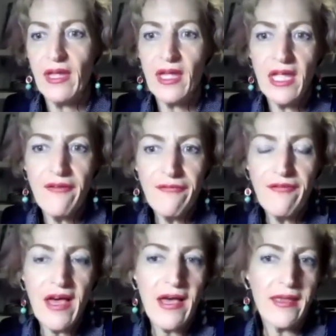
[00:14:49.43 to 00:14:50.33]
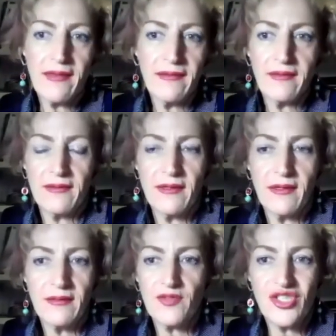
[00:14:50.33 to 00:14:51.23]
if I
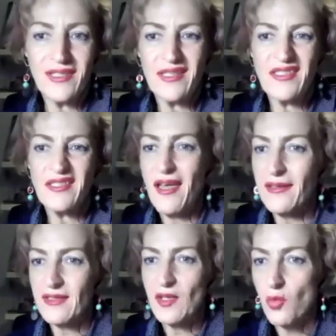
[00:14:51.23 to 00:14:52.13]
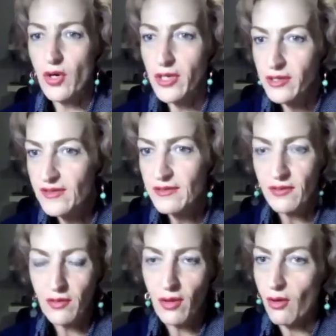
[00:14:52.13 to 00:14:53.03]
just assign some words,
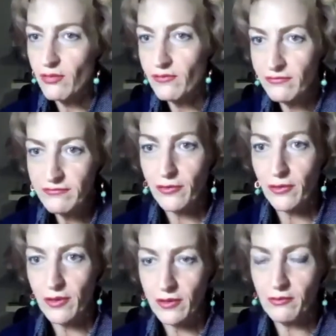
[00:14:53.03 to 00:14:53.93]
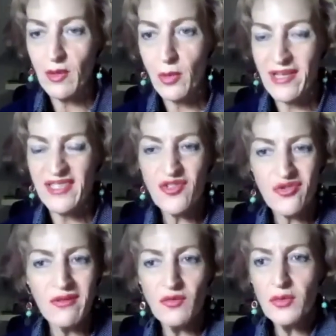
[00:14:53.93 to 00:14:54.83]
you know, for memorization,
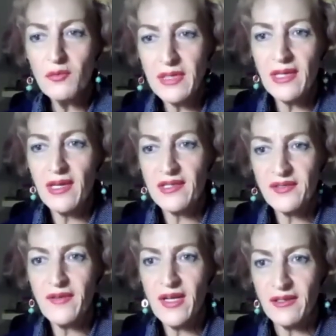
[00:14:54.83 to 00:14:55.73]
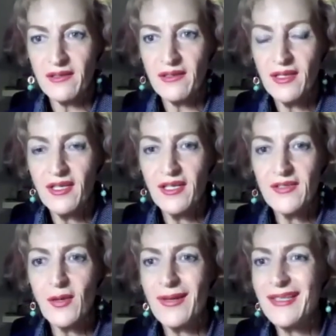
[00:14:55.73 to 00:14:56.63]
it wouldn't be as fun.
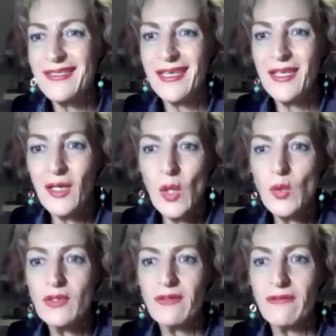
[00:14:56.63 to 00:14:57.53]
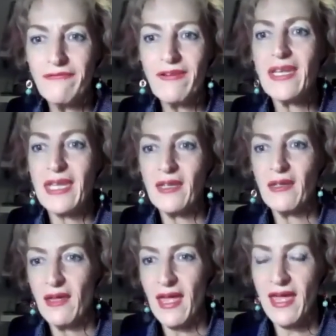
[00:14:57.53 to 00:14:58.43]
So let's include funny
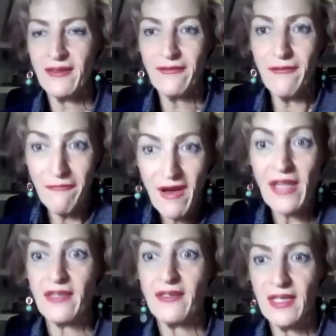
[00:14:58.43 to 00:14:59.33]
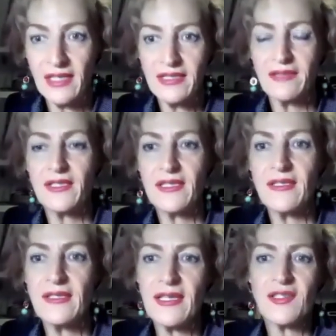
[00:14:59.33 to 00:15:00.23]
and fun
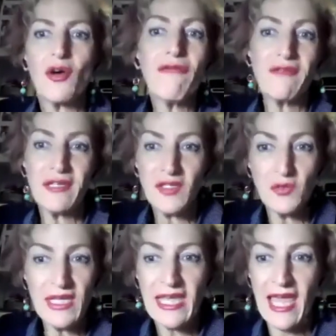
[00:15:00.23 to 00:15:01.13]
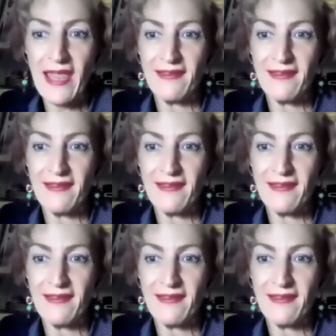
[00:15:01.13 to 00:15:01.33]
activities as often as we can.